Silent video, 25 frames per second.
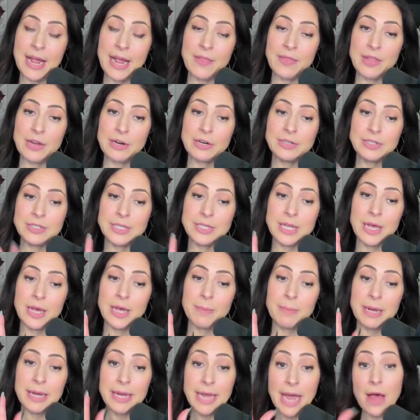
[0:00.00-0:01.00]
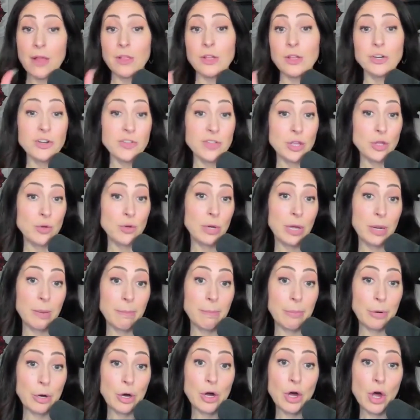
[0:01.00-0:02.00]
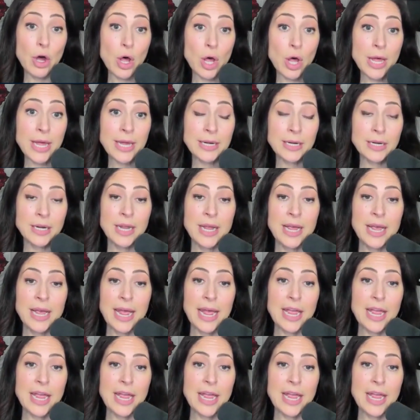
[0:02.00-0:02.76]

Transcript: and there's a calendar that you can book on,